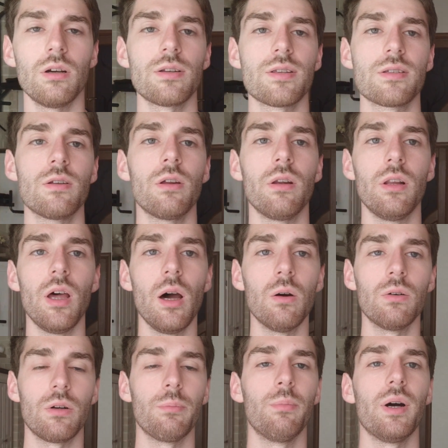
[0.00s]
does not allow
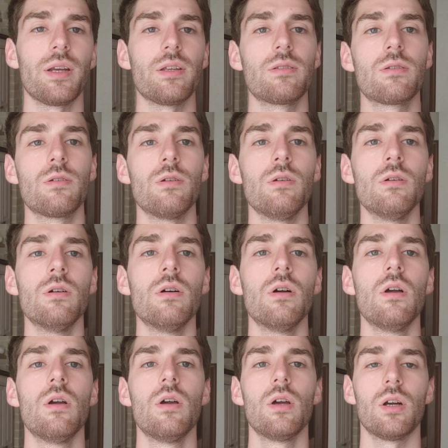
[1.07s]
our body to
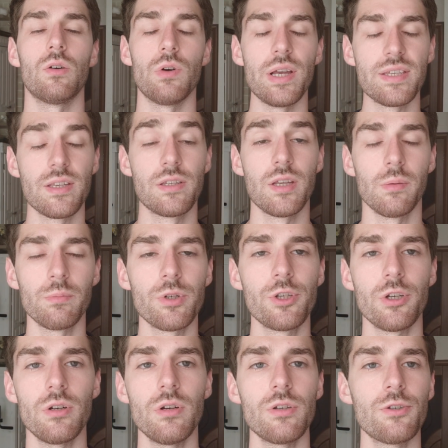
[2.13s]
raise the
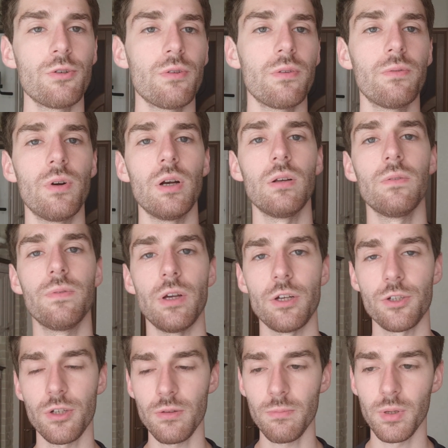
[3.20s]
temperature during the viral
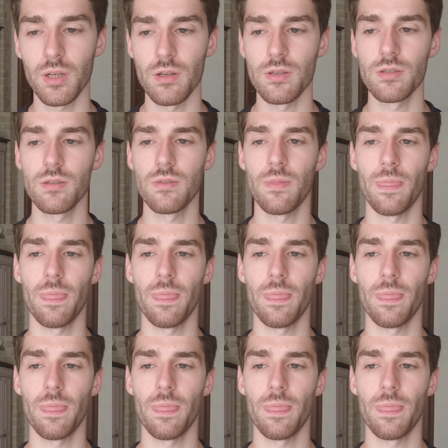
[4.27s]
infection, because